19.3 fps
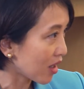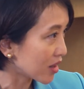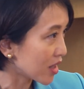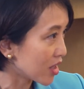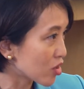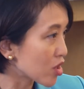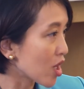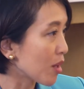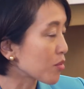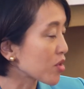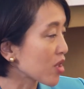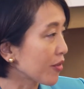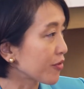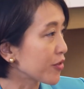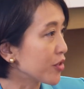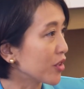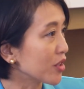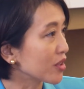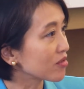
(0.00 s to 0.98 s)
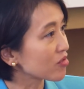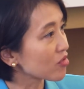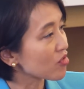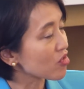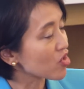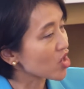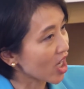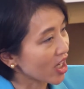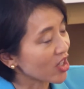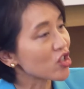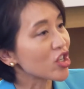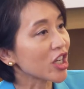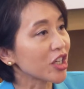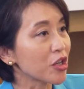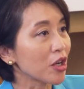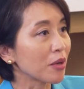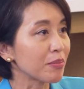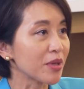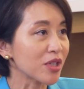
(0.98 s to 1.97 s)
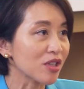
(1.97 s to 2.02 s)
in terms of changing
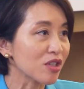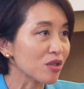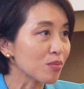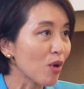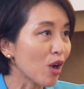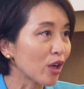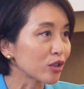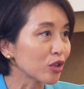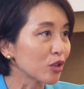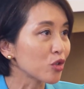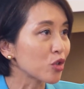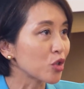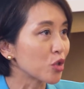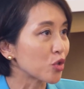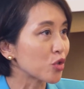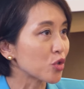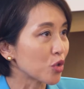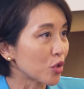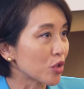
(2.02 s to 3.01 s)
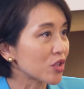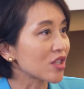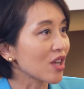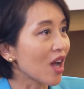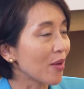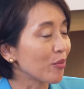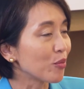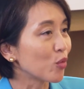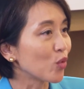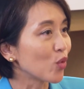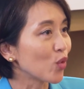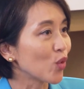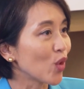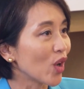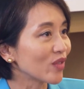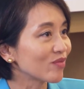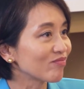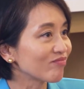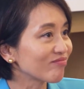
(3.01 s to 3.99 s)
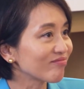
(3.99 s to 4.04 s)
your business model to suit what